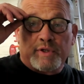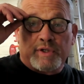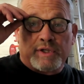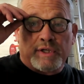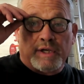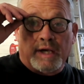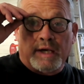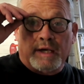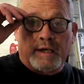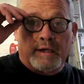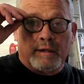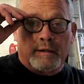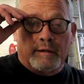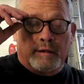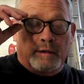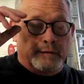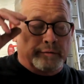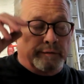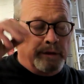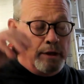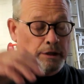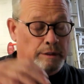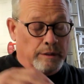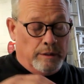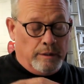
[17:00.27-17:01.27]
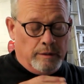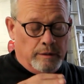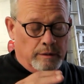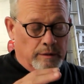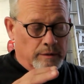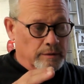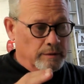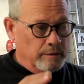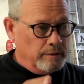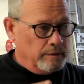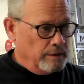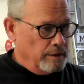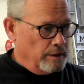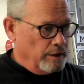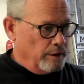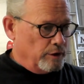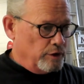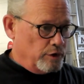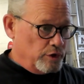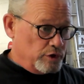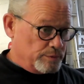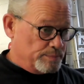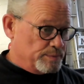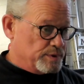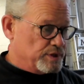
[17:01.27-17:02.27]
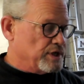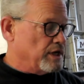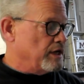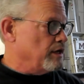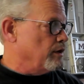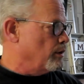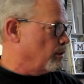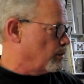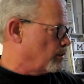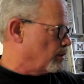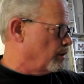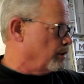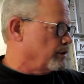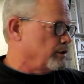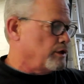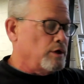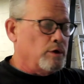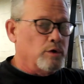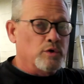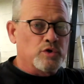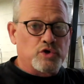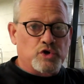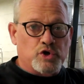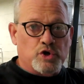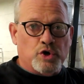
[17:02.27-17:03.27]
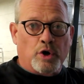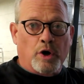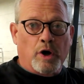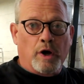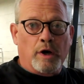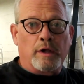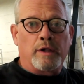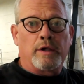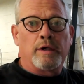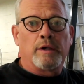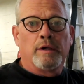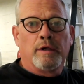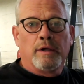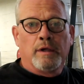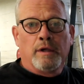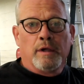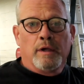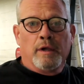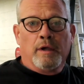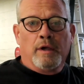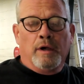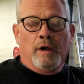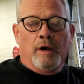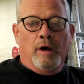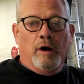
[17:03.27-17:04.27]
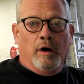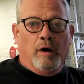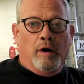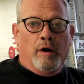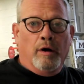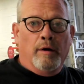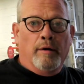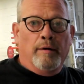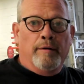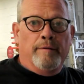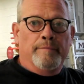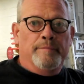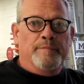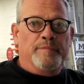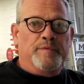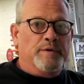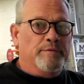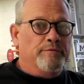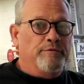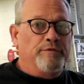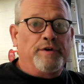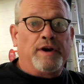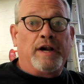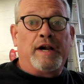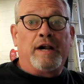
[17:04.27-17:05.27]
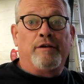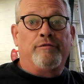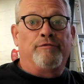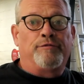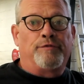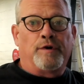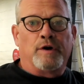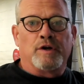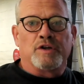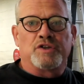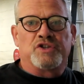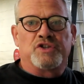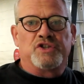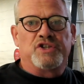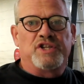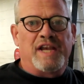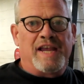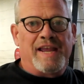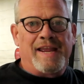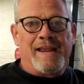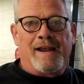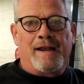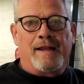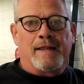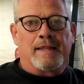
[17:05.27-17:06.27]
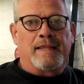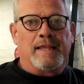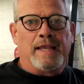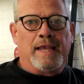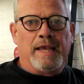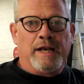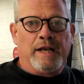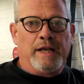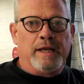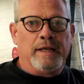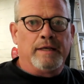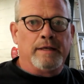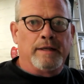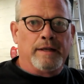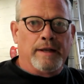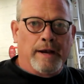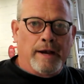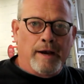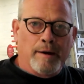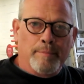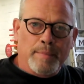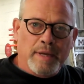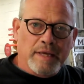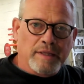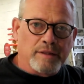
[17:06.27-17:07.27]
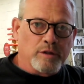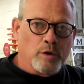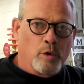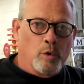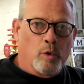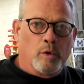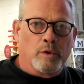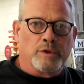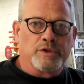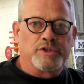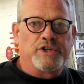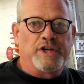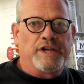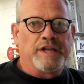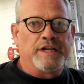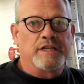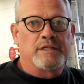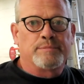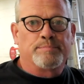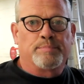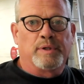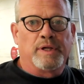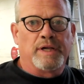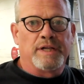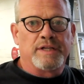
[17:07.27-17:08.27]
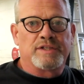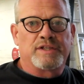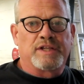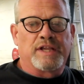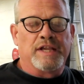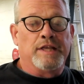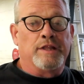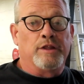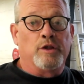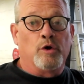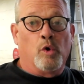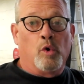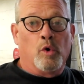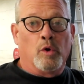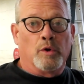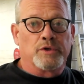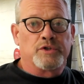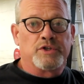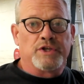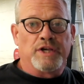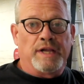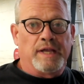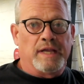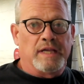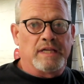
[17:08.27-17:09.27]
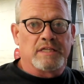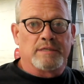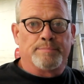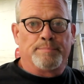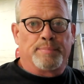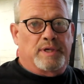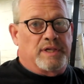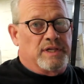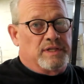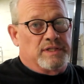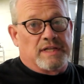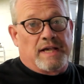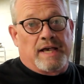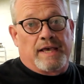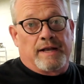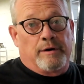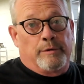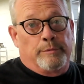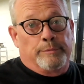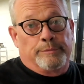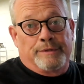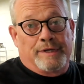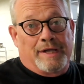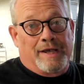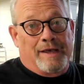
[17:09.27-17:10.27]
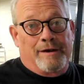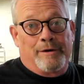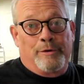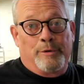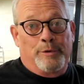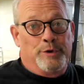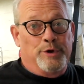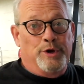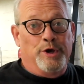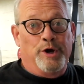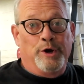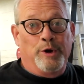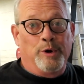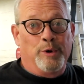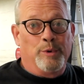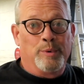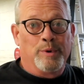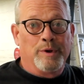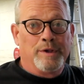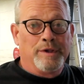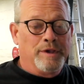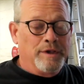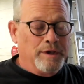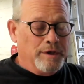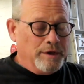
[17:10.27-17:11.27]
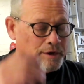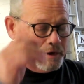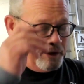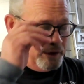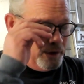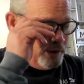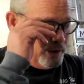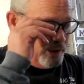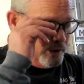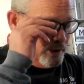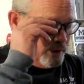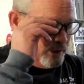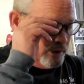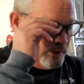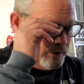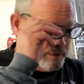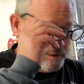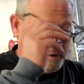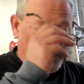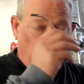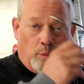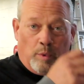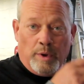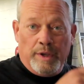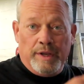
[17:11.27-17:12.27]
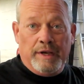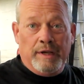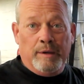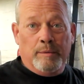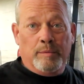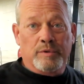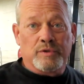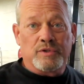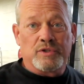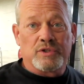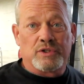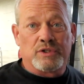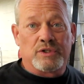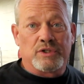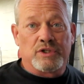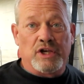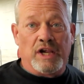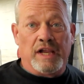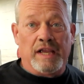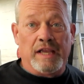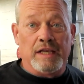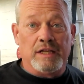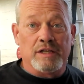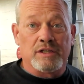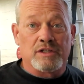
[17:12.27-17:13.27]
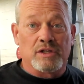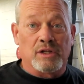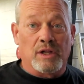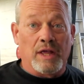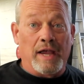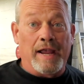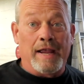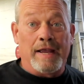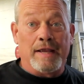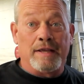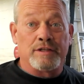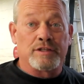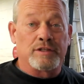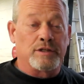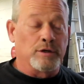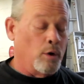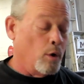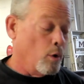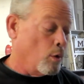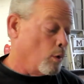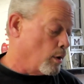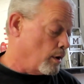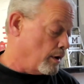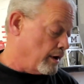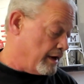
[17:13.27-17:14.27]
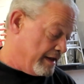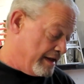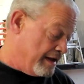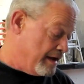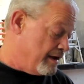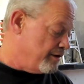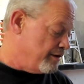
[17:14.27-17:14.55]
machine, or a used truck, the very first day I get it, I'm at the oil change place getting the oil changed, because I don't know when it was changed last, or